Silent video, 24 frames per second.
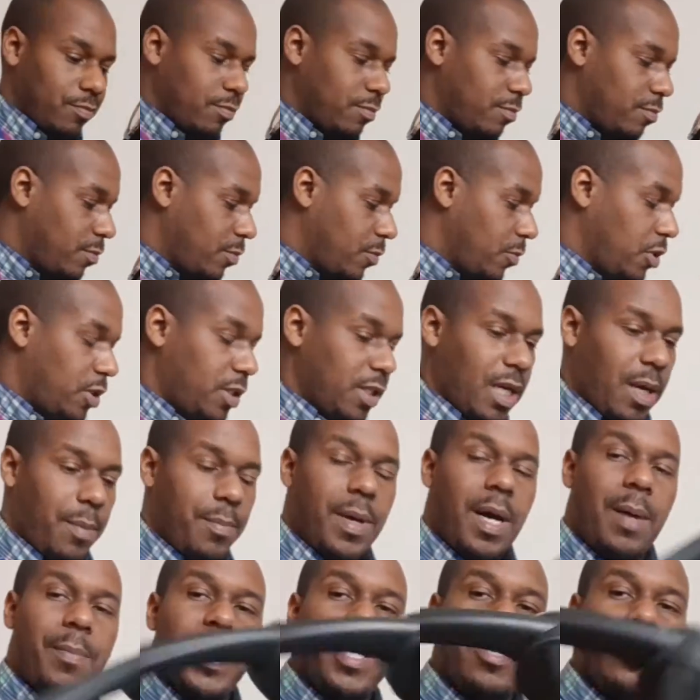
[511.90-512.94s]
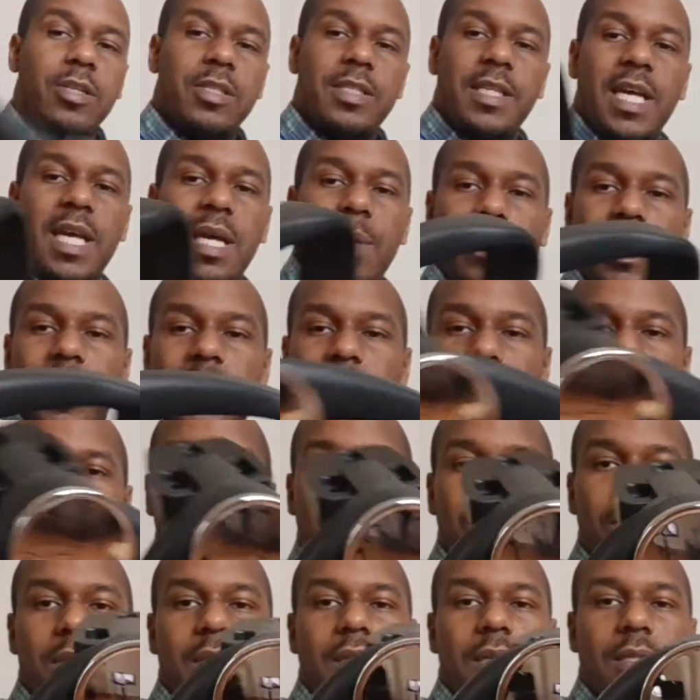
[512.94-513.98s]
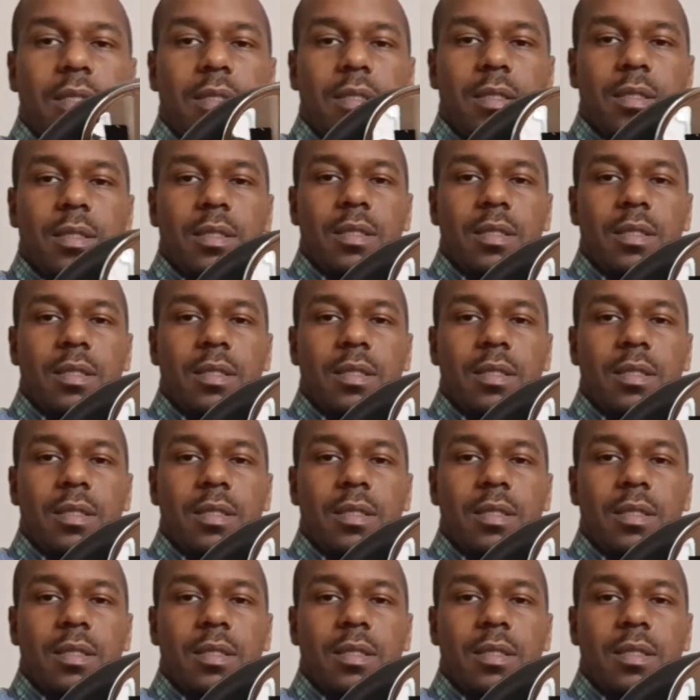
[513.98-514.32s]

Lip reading: you see, I'm entertained by simple things.